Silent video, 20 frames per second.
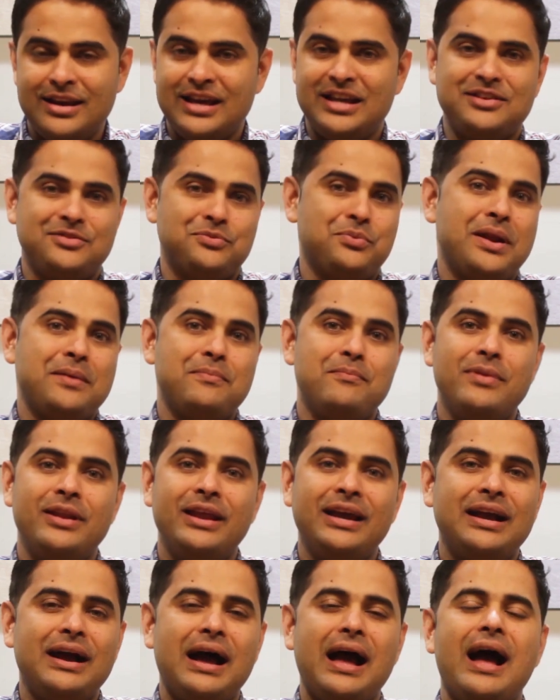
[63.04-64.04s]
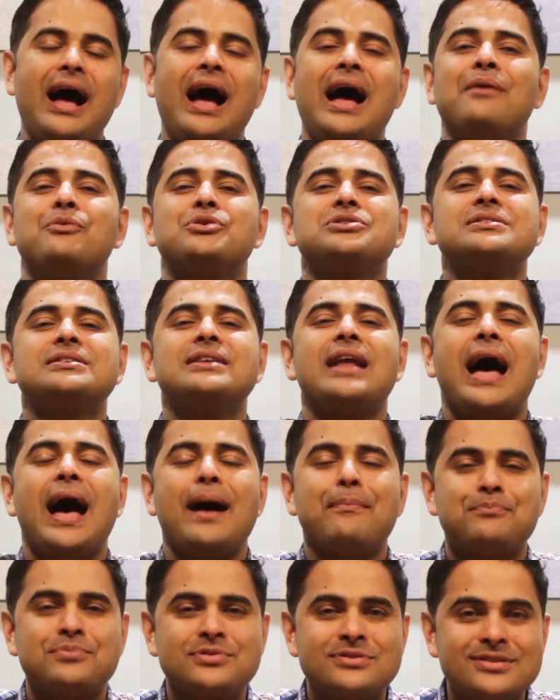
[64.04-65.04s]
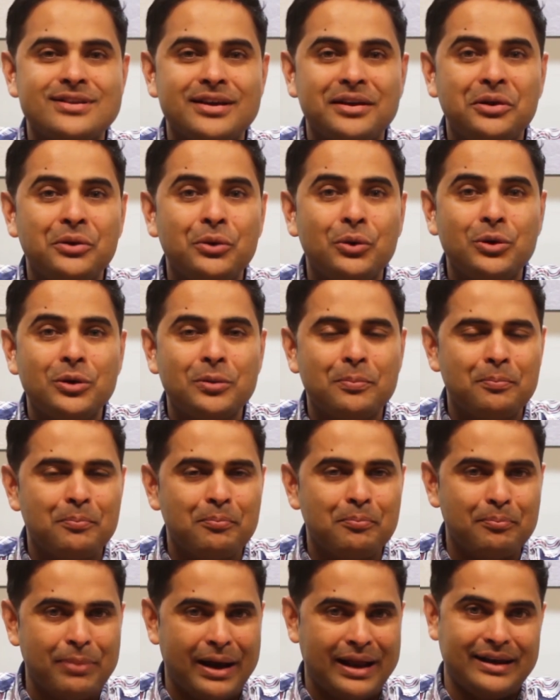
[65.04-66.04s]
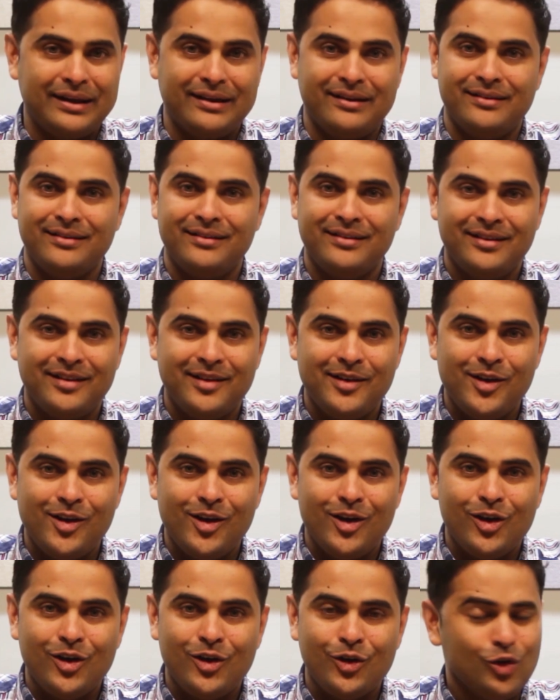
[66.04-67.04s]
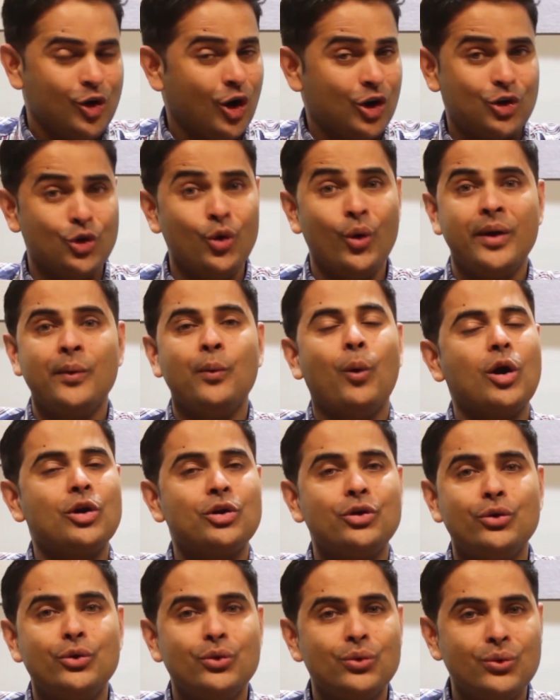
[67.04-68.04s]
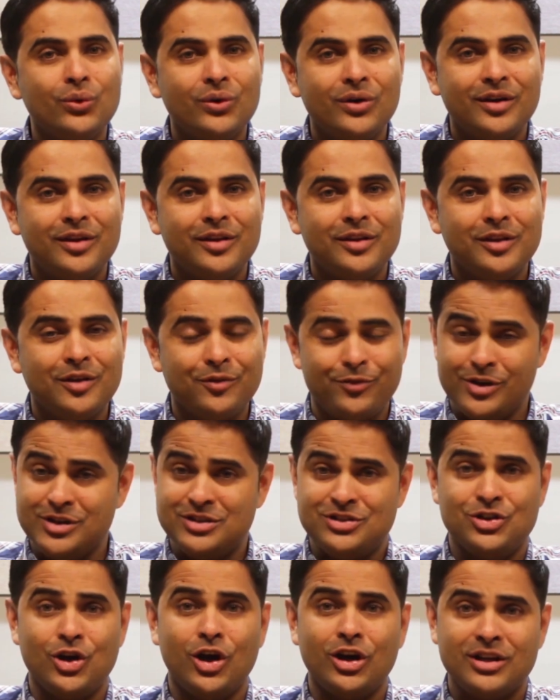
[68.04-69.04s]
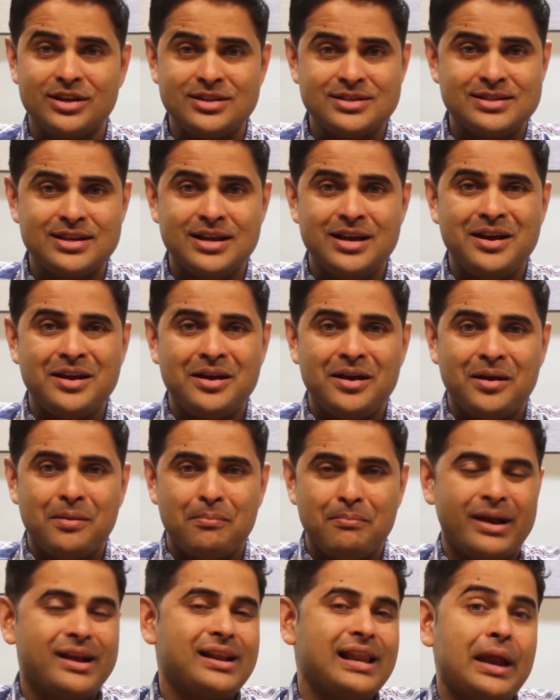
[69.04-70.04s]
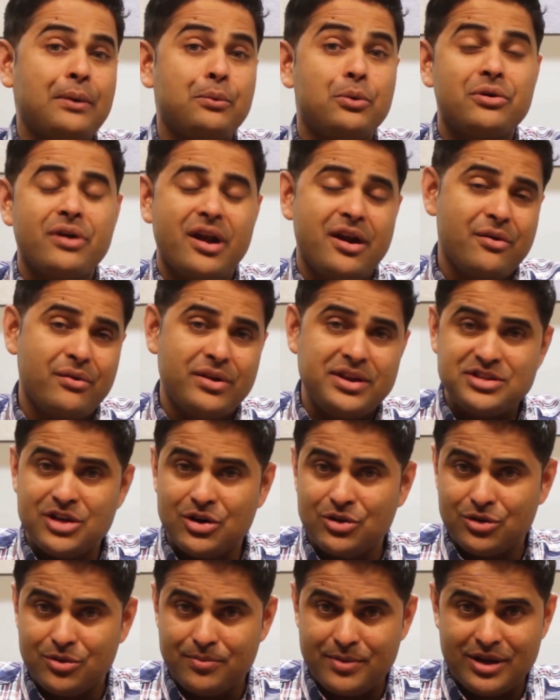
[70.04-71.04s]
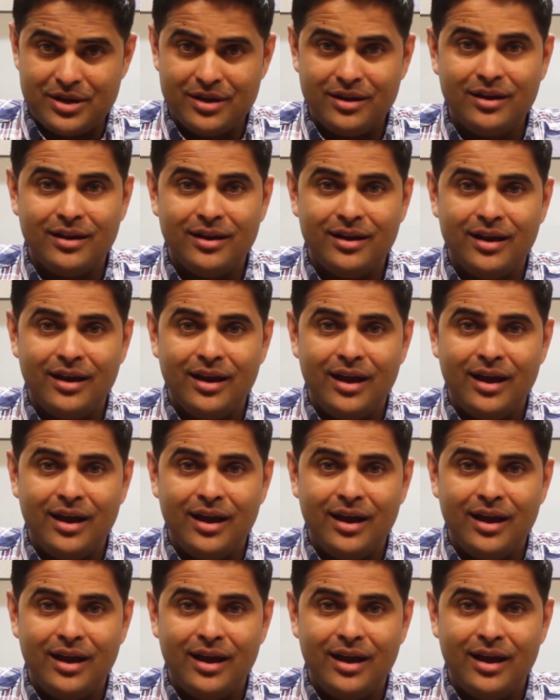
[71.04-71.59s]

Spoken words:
The next 1 minute, I was in absolute panic, not knowing what to do. The first thought is my client would try to reach out to me.